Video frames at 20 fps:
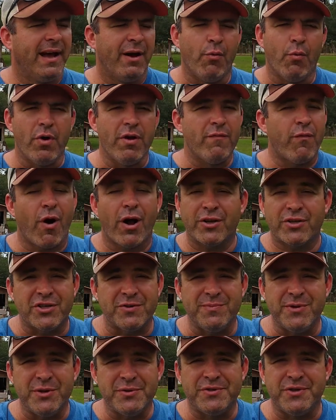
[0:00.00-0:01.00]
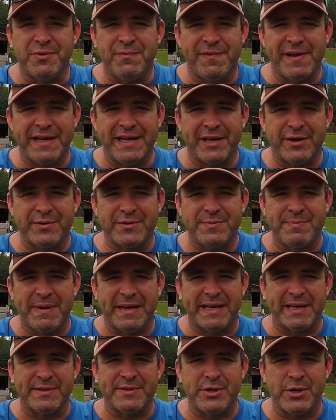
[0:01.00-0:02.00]
we've watched some YouTube videos
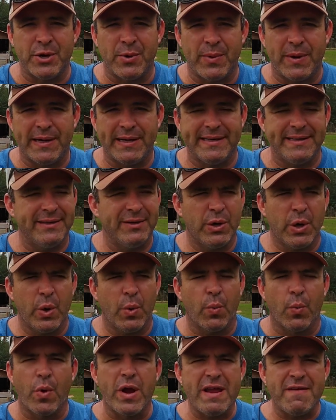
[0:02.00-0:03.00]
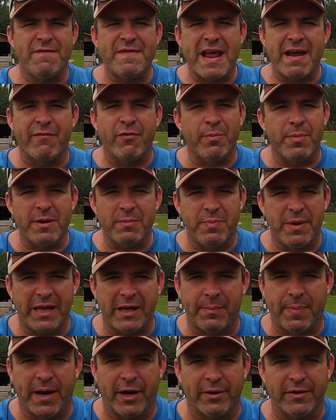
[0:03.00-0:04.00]
because you know what? We've never been
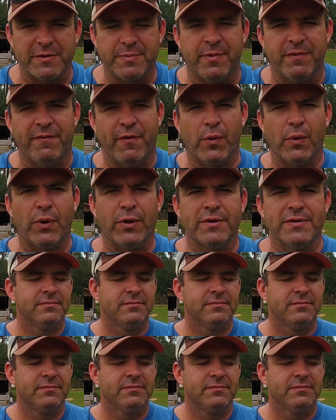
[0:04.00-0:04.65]
pig parents before.